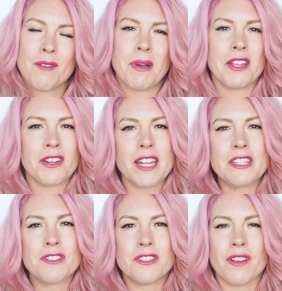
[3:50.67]
but you need
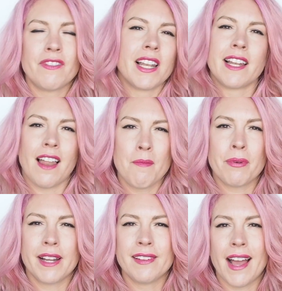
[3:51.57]
to definitely
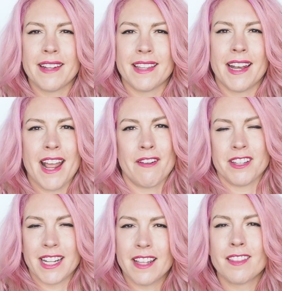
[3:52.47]
pre-lighten that hair
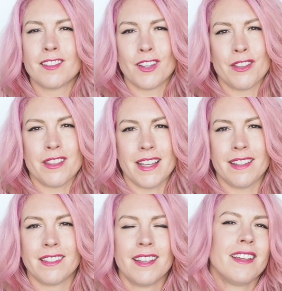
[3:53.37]
underneath so that there's